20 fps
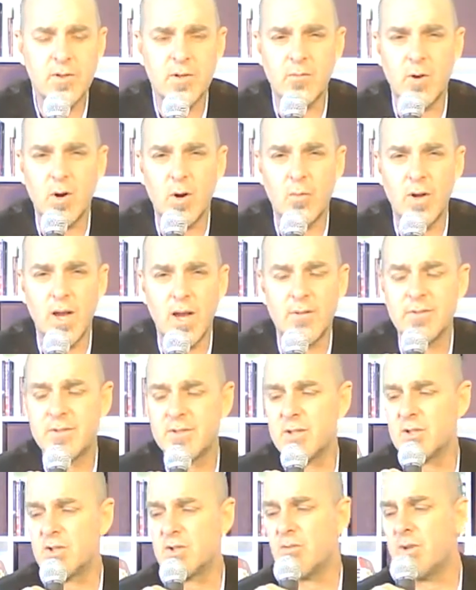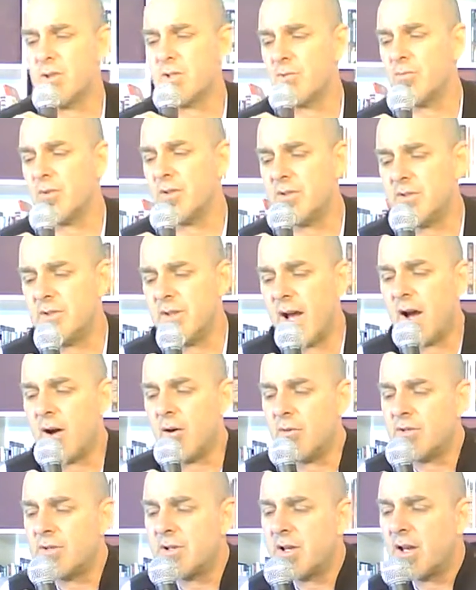First of all, we have a situation
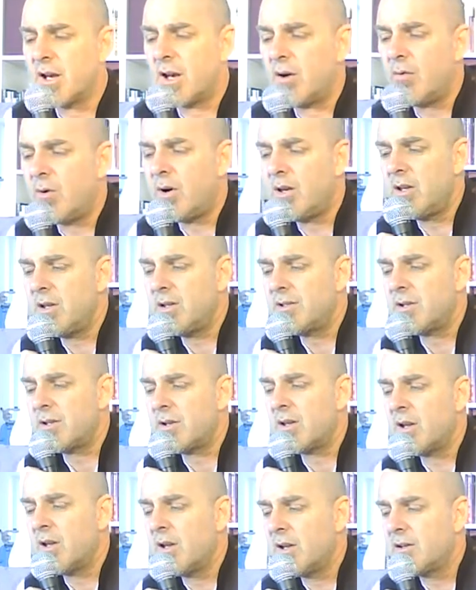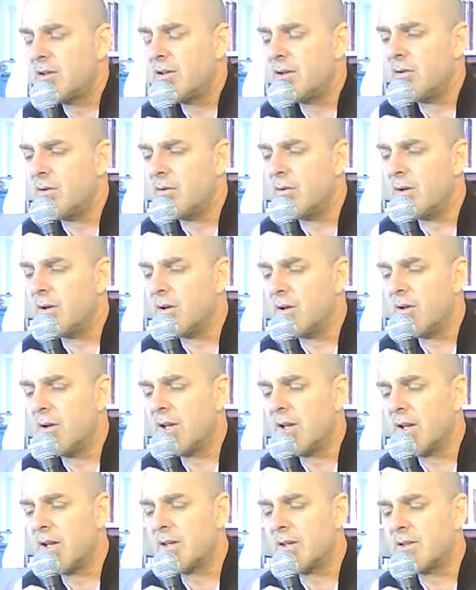with doubt, and I want you to to
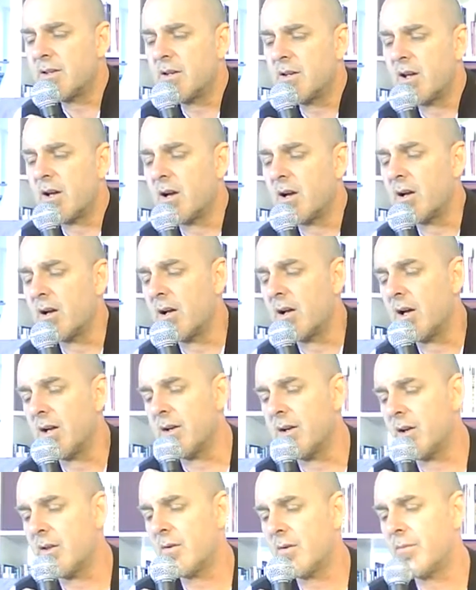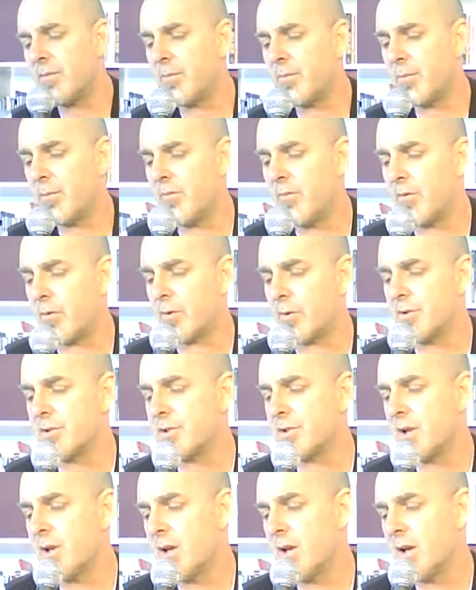look at uh, another
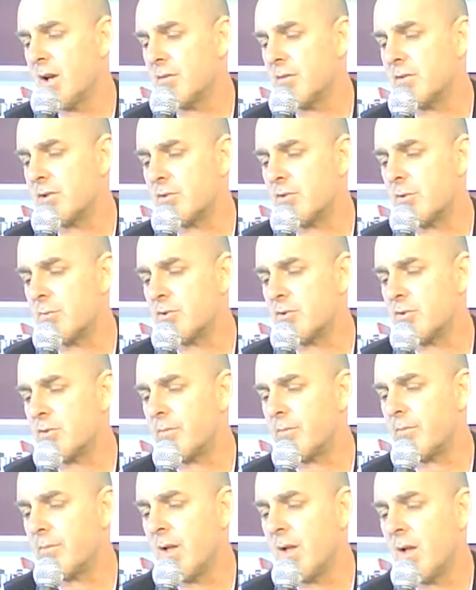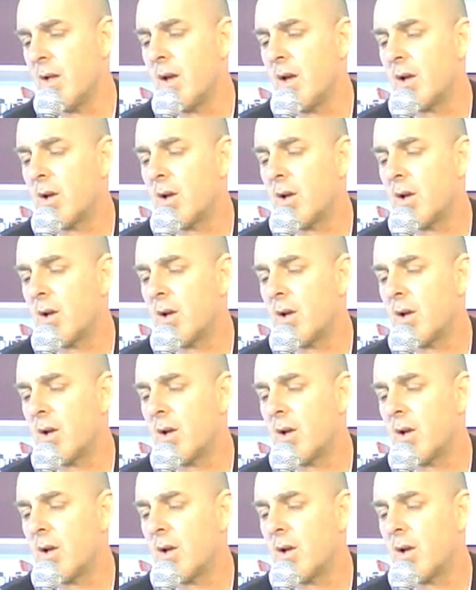verse of Scripture.